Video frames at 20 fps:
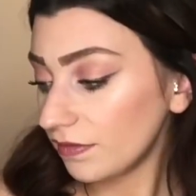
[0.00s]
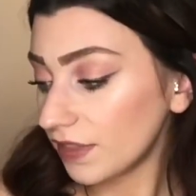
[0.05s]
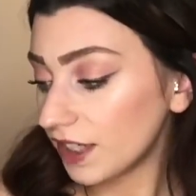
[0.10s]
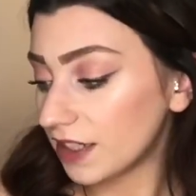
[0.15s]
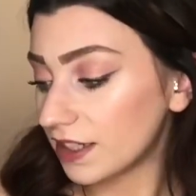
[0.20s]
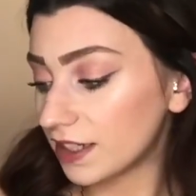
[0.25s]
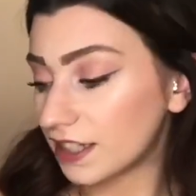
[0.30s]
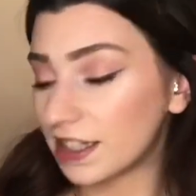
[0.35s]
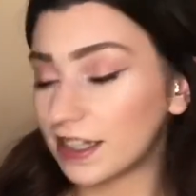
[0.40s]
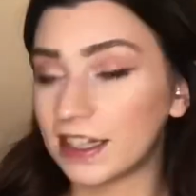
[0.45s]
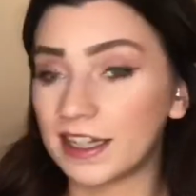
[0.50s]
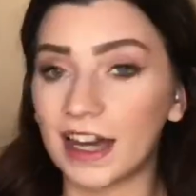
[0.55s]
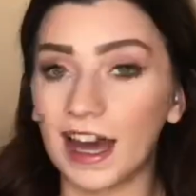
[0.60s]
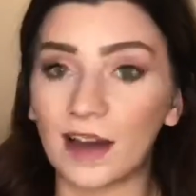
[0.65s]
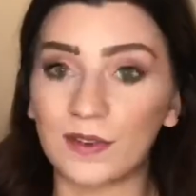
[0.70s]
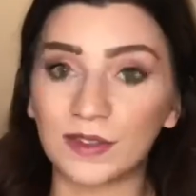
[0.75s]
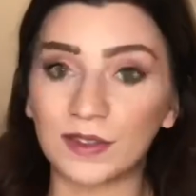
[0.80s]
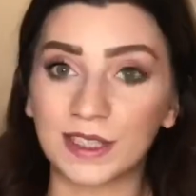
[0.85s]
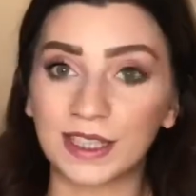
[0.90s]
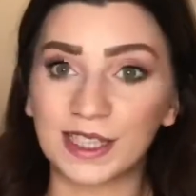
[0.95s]
to have a
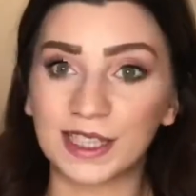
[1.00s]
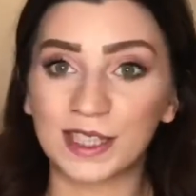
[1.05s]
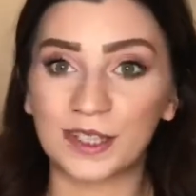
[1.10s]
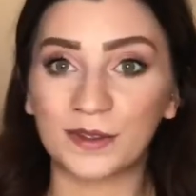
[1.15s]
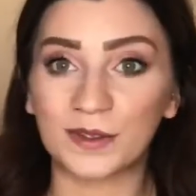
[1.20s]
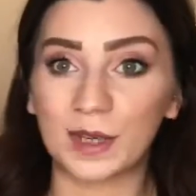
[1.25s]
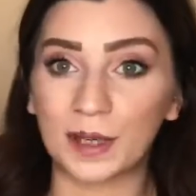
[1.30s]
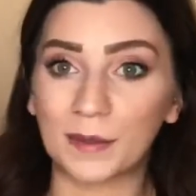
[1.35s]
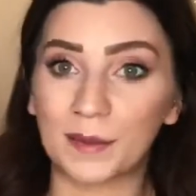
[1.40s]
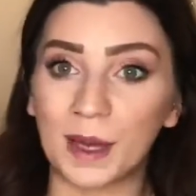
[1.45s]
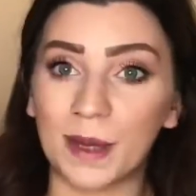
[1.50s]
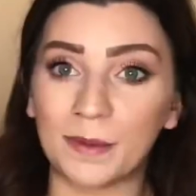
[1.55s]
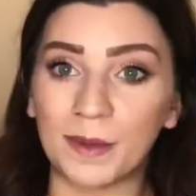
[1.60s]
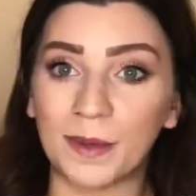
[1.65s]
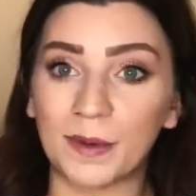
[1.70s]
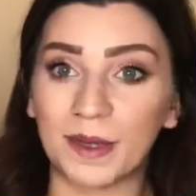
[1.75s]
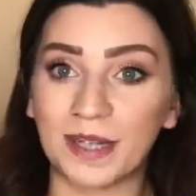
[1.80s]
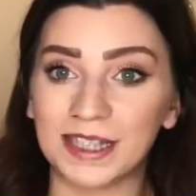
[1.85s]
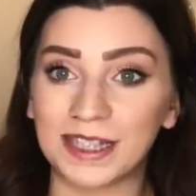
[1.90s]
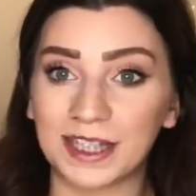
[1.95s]
listen to their baby when
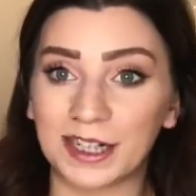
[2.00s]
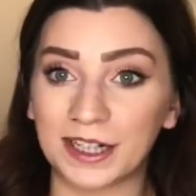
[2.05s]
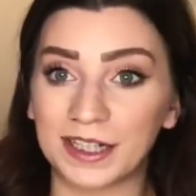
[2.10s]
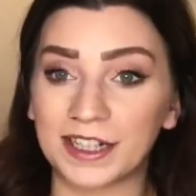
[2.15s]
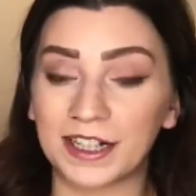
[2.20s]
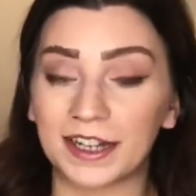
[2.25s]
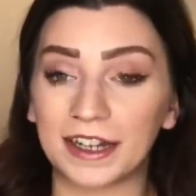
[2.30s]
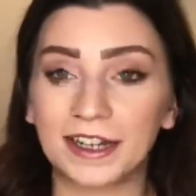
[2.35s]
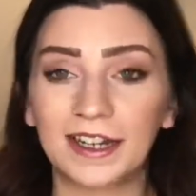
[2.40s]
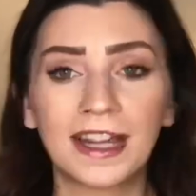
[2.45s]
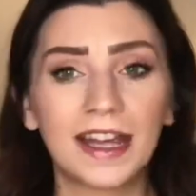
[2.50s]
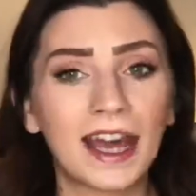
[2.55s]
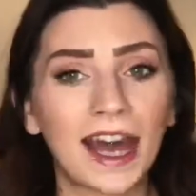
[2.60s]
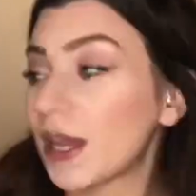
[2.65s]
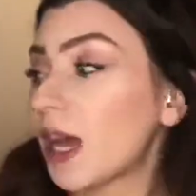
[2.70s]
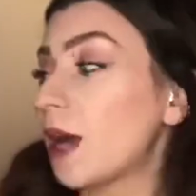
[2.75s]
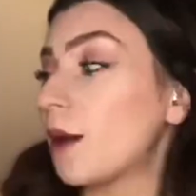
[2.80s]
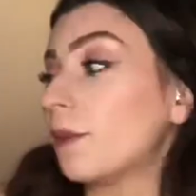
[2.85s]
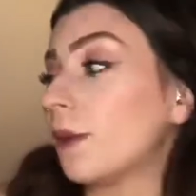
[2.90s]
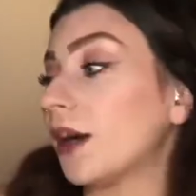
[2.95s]
it's their turn.
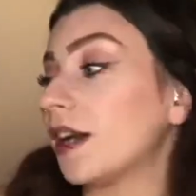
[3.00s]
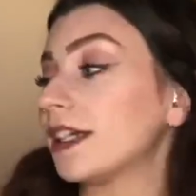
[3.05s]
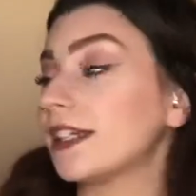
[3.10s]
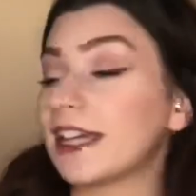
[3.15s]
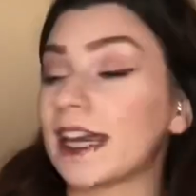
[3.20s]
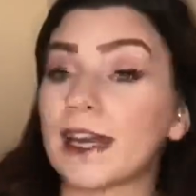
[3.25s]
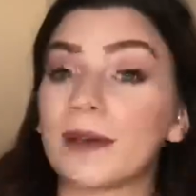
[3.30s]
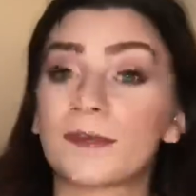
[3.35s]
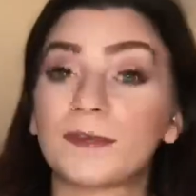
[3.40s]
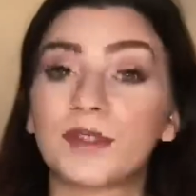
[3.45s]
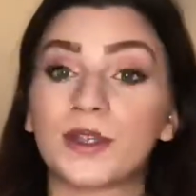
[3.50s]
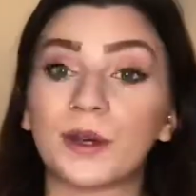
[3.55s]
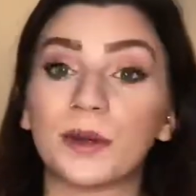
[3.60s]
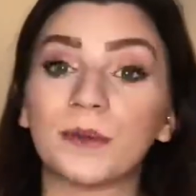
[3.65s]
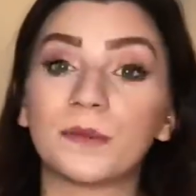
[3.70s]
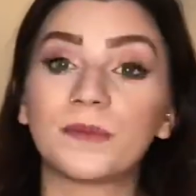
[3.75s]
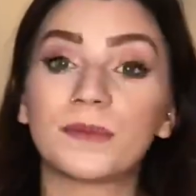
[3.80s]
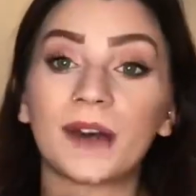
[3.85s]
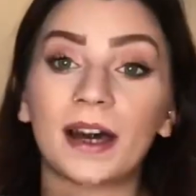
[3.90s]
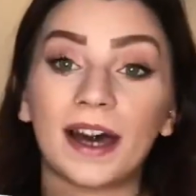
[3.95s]
But yeah, so
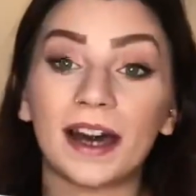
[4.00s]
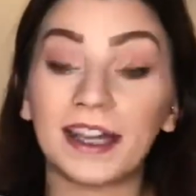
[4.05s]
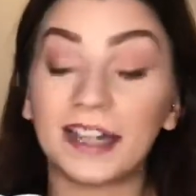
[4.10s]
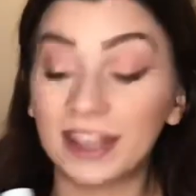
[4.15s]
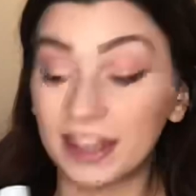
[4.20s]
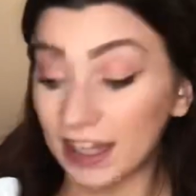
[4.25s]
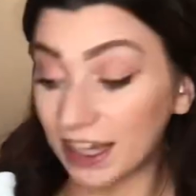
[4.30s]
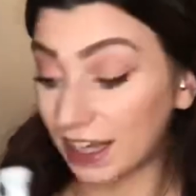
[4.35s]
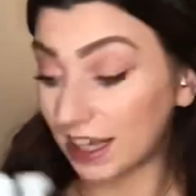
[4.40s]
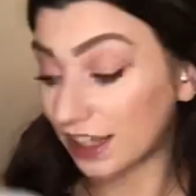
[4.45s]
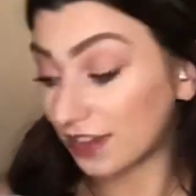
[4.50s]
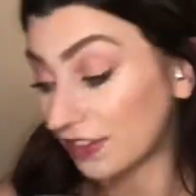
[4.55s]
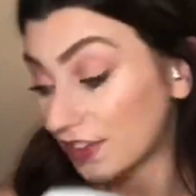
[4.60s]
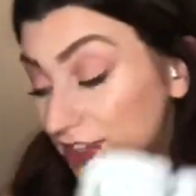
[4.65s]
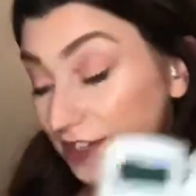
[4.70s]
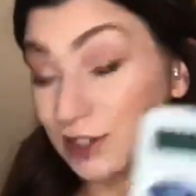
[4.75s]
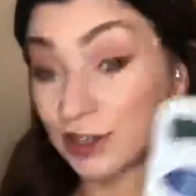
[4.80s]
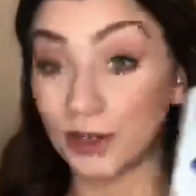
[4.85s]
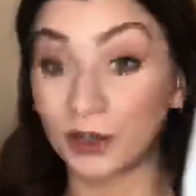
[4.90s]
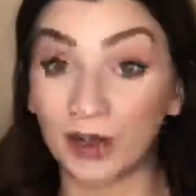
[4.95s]
I think this is
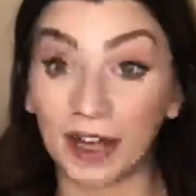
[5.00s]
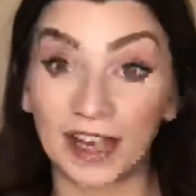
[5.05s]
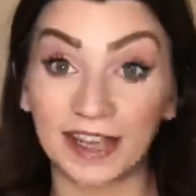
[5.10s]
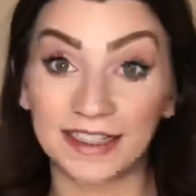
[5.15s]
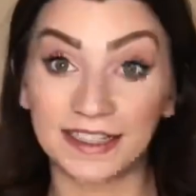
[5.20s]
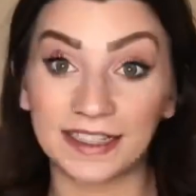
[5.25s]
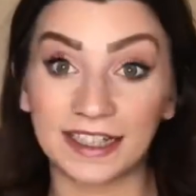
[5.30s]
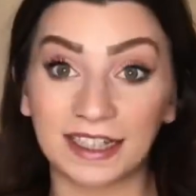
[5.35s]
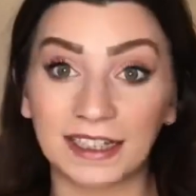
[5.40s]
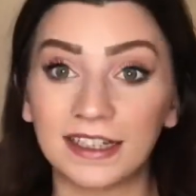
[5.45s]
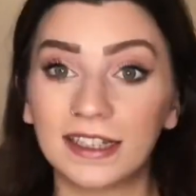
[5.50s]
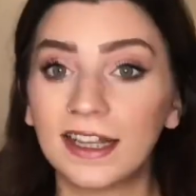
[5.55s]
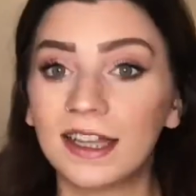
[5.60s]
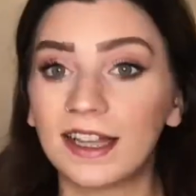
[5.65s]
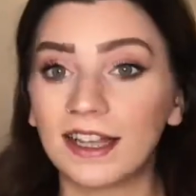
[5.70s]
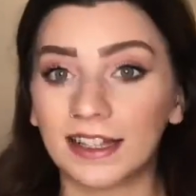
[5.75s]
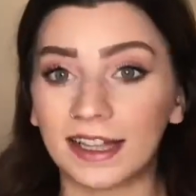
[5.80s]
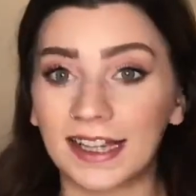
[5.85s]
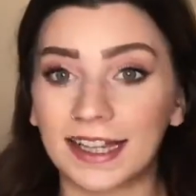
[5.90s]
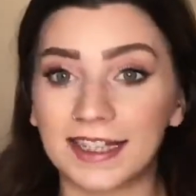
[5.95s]
a great idea.
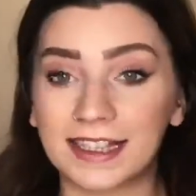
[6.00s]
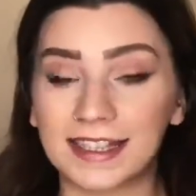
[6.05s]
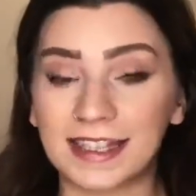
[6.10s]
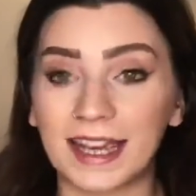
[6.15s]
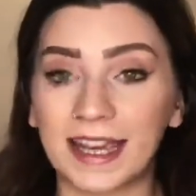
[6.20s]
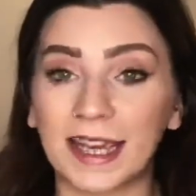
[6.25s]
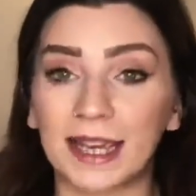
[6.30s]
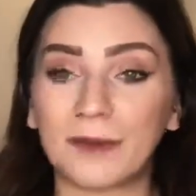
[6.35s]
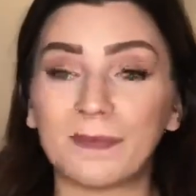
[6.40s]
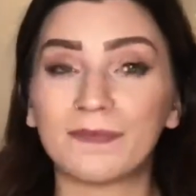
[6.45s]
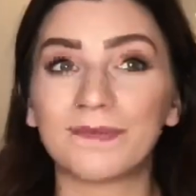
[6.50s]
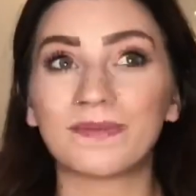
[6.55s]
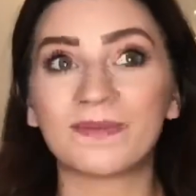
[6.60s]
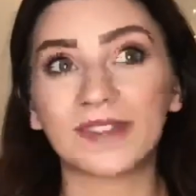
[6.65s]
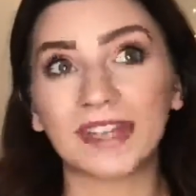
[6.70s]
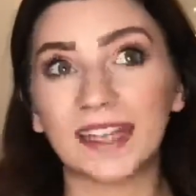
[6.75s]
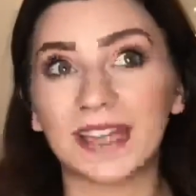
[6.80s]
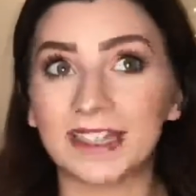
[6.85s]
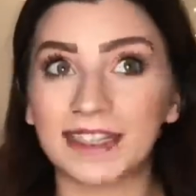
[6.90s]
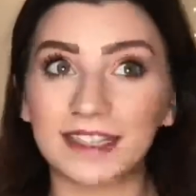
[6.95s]
Like I say,
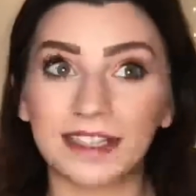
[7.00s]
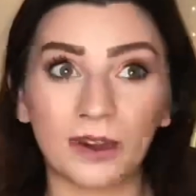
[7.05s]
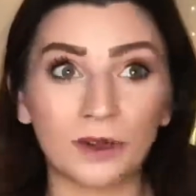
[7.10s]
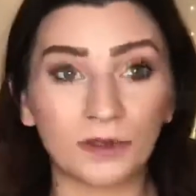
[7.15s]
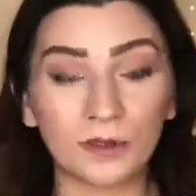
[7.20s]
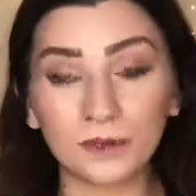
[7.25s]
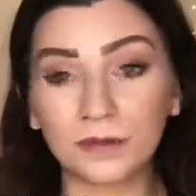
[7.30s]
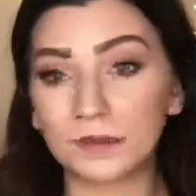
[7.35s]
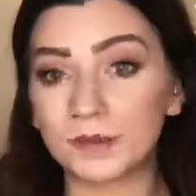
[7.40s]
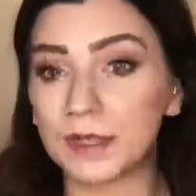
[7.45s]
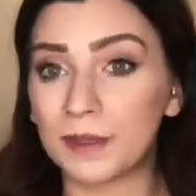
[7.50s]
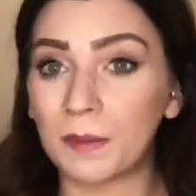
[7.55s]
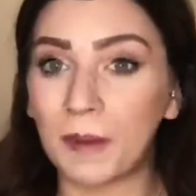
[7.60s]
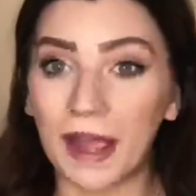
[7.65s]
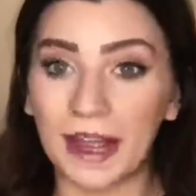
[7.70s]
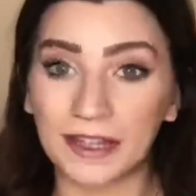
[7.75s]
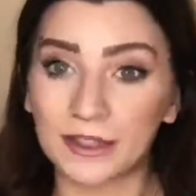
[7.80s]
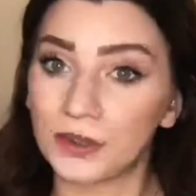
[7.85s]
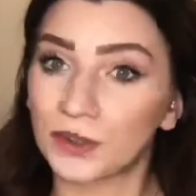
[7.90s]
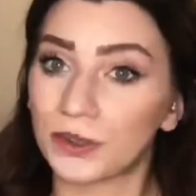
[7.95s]
it all
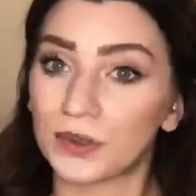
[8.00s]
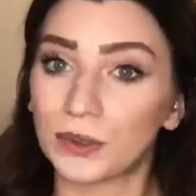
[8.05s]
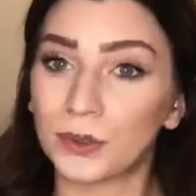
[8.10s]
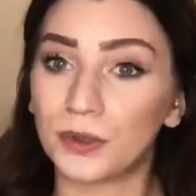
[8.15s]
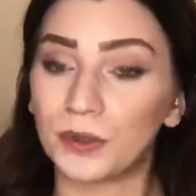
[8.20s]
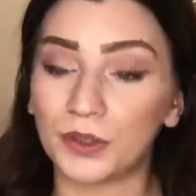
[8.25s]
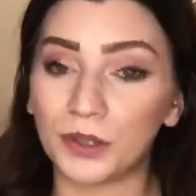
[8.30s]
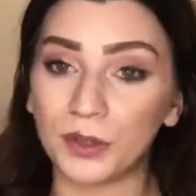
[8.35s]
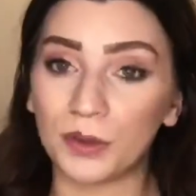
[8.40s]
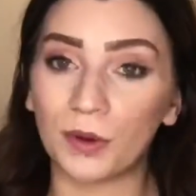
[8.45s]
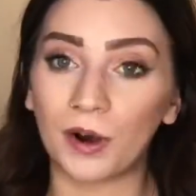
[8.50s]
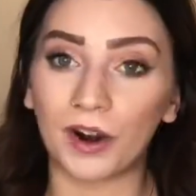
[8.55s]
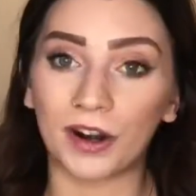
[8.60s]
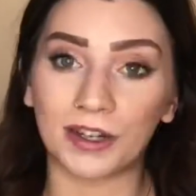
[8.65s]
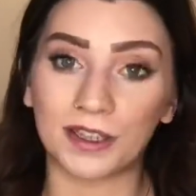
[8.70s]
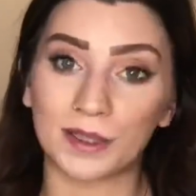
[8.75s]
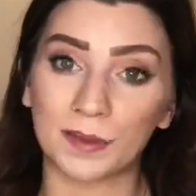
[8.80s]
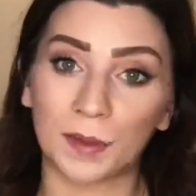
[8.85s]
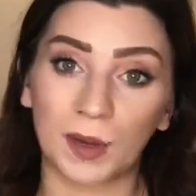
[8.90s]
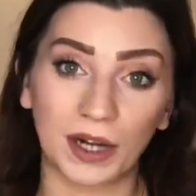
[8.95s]
depends on who you are as a
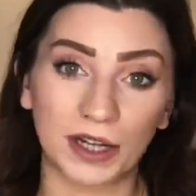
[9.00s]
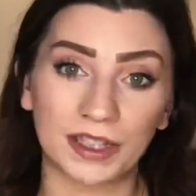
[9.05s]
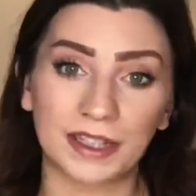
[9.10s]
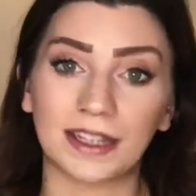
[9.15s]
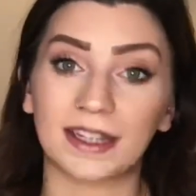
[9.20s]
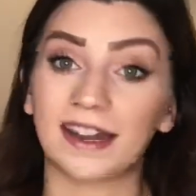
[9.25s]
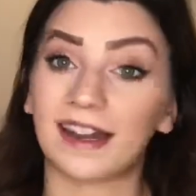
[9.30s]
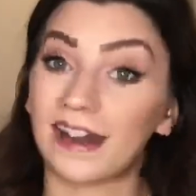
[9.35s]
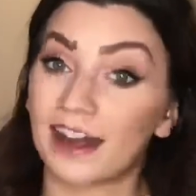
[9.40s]
person and how